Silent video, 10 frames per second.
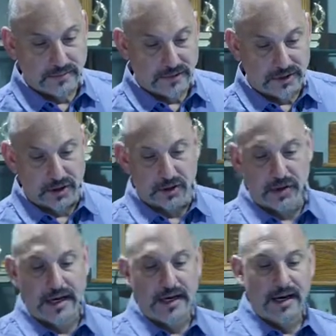So
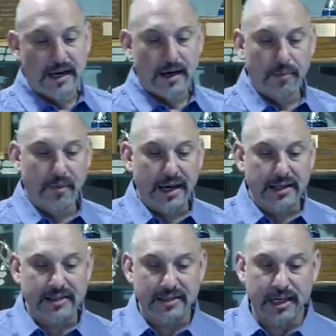blood
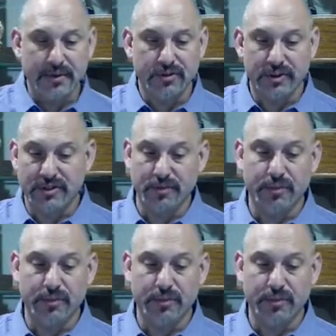and semen. So this is